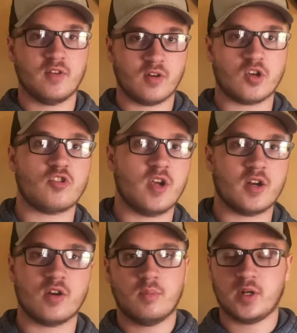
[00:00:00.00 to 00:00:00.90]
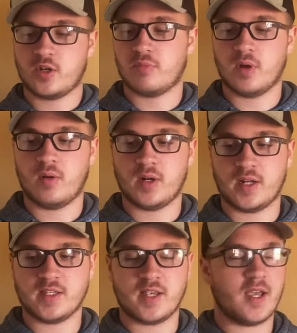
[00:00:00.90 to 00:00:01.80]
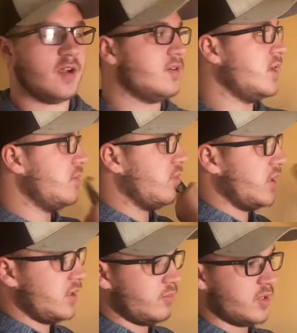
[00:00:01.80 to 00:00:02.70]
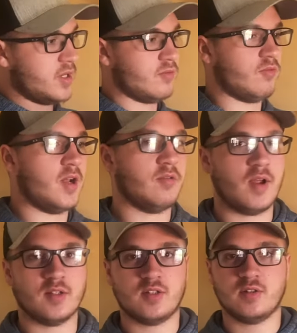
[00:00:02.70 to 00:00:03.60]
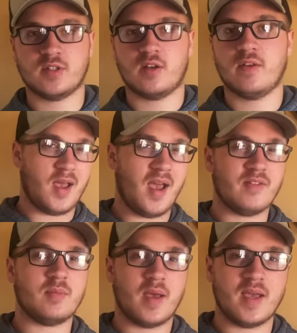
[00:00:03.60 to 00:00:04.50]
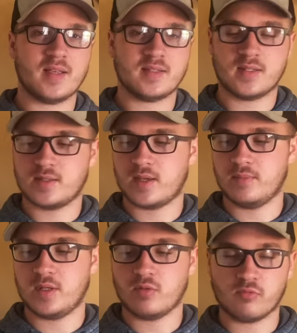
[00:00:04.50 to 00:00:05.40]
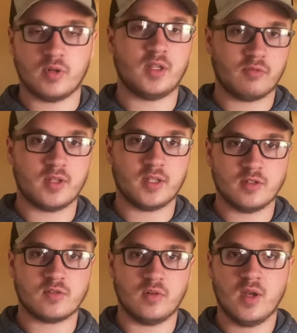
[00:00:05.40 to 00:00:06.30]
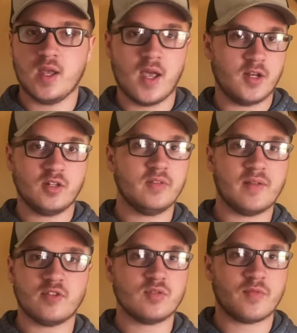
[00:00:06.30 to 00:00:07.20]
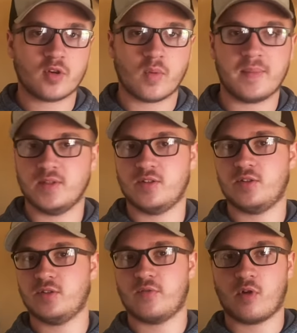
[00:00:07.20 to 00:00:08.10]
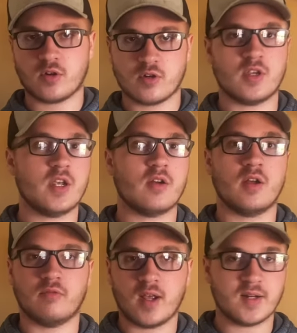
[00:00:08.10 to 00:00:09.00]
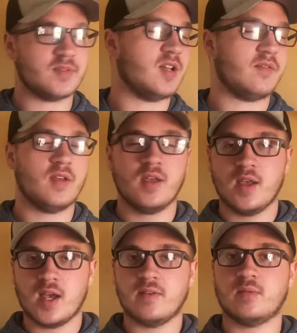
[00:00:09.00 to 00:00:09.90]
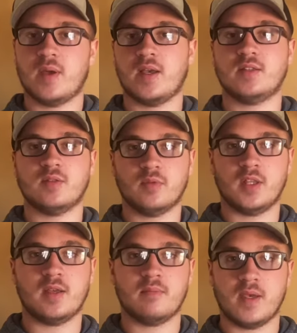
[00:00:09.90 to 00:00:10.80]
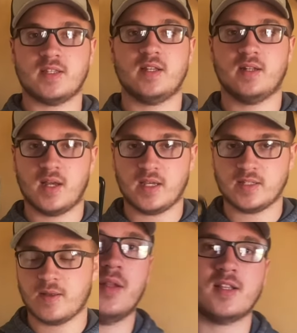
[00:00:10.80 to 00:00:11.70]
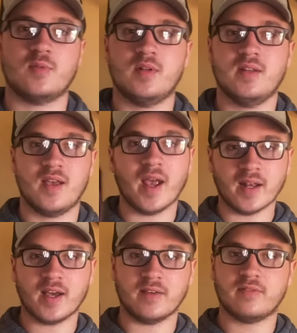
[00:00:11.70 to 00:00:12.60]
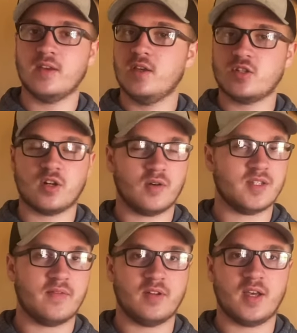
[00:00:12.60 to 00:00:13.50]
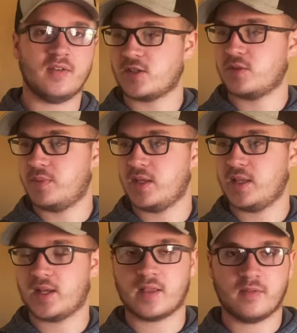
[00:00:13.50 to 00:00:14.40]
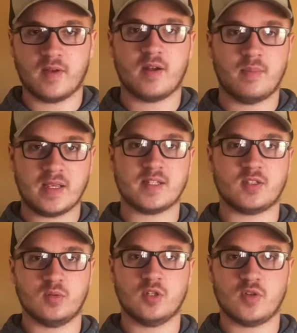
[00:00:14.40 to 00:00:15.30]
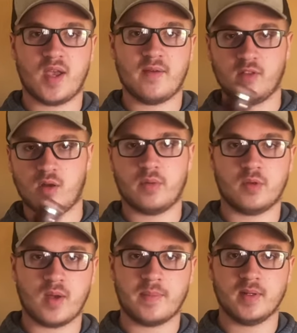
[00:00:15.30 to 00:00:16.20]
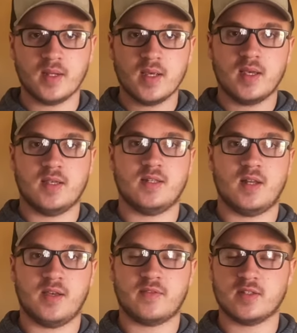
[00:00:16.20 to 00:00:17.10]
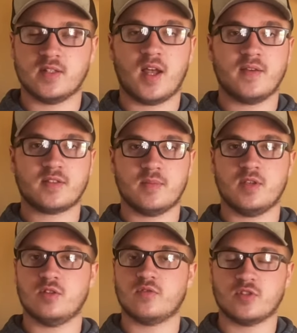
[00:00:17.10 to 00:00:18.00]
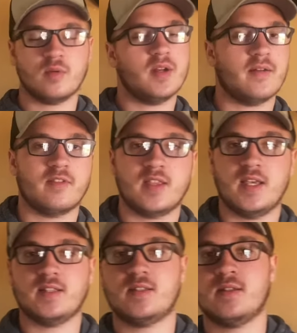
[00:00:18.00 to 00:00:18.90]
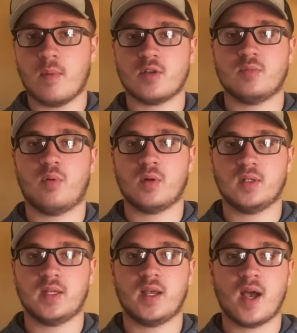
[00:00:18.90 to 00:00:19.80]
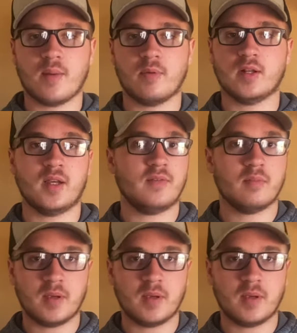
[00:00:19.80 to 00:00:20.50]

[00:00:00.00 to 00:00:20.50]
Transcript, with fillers: you're an archery hunter, putting your bow in an easy hanger and bring it, bringing it right around to yourself. Having pegs can be really, really useful. And you don't even have to use them for your weapons. You can use them for all your gear and random stuff. Having pegs really makes it nice. Next one, a knife. You should always have a knife. It should be like the very basic tool that you have along with your weapon is a knife, because knives can be used for so many different things. Most importantly, I bring a knife